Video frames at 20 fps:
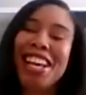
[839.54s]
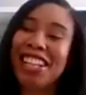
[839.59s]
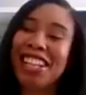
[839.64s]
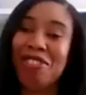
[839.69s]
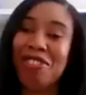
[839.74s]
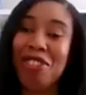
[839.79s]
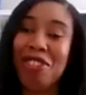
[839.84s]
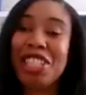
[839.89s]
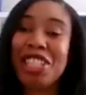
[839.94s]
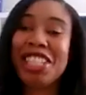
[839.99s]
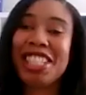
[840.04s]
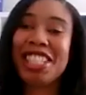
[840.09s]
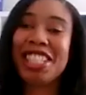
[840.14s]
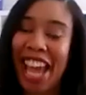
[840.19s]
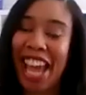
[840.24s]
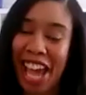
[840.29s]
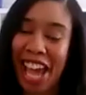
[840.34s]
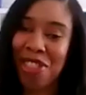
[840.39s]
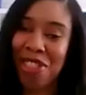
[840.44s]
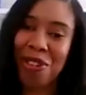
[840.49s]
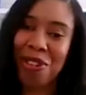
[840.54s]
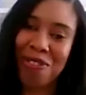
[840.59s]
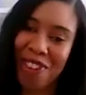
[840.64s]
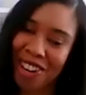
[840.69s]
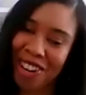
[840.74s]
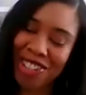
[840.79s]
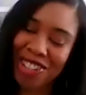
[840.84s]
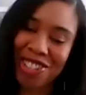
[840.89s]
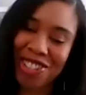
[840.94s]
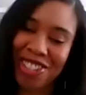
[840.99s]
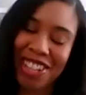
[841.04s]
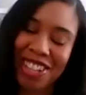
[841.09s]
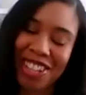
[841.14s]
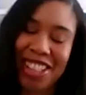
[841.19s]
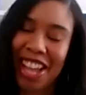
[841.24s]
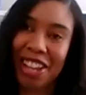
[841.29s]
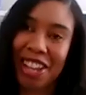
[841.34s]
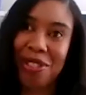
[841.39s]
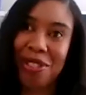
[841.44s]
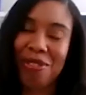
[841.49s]
We'll just gather virtually
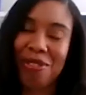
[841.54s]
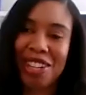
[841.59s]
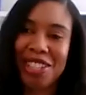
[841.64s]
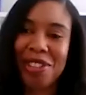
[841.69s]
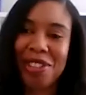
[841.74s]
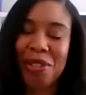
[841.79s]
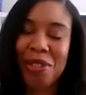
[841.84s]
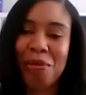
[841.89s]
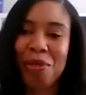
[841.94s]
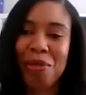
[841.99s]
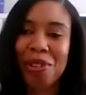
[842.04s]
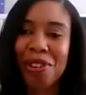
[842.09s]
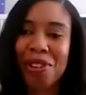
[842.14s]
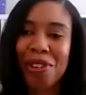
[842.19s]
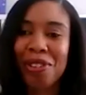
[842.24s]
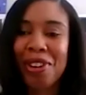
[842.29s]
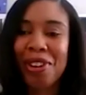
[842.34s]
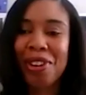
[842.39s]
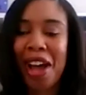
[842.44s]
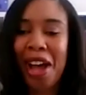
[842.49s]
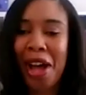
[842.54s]
like the rest of the world.